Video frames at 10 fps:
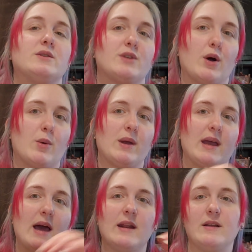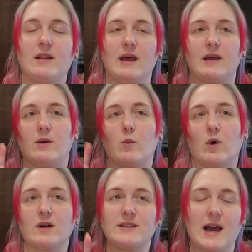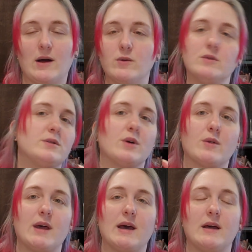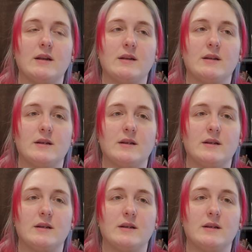So we got it like worked out so that